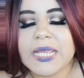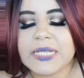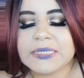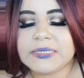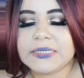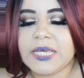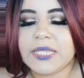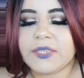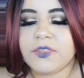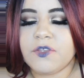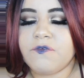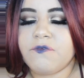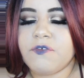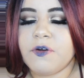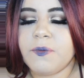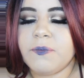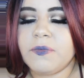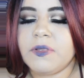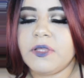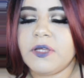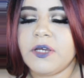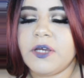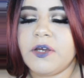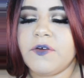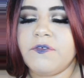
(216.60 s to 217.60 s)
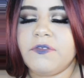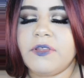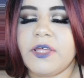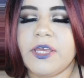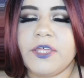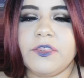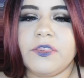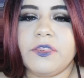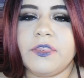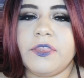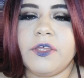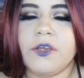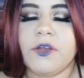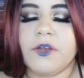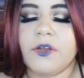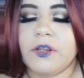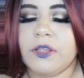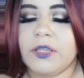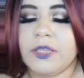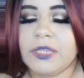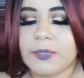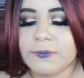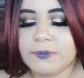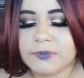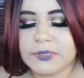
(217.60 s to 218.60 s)
It's like the formula of like their
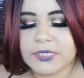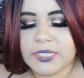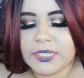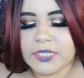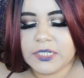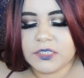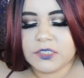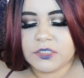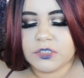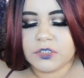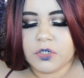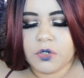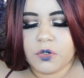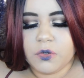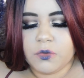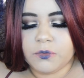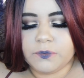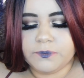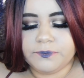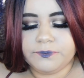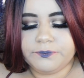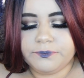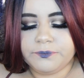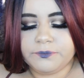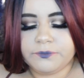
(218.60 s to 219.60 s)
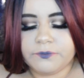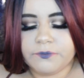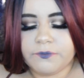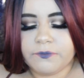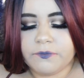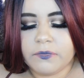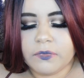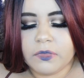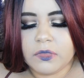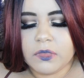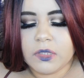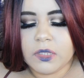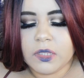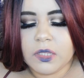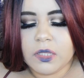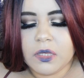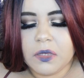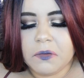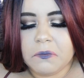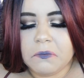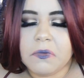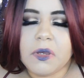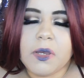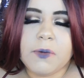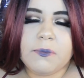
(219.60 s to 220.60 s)
lipstick, so
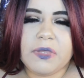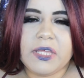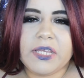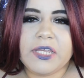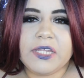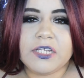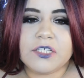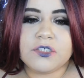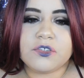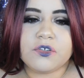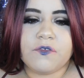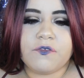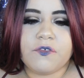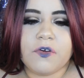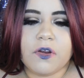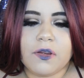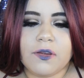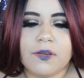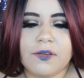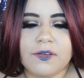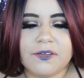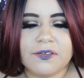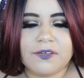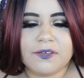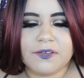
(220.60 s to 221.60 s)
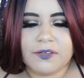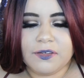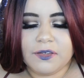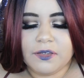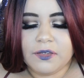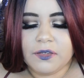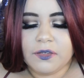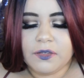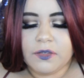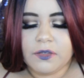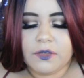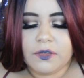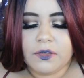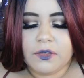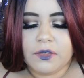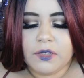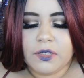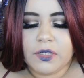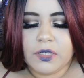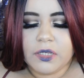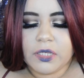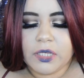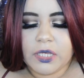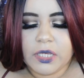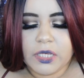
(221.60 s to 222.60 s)
I'm liking it so far.
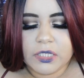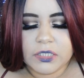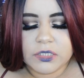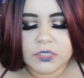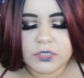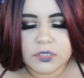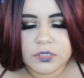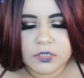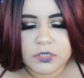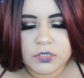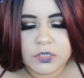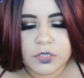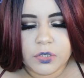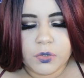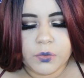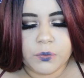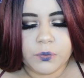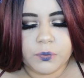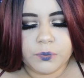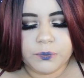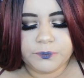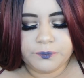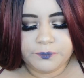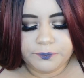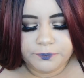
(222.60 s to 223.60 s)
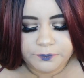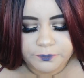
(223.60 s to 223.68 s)
Okay, so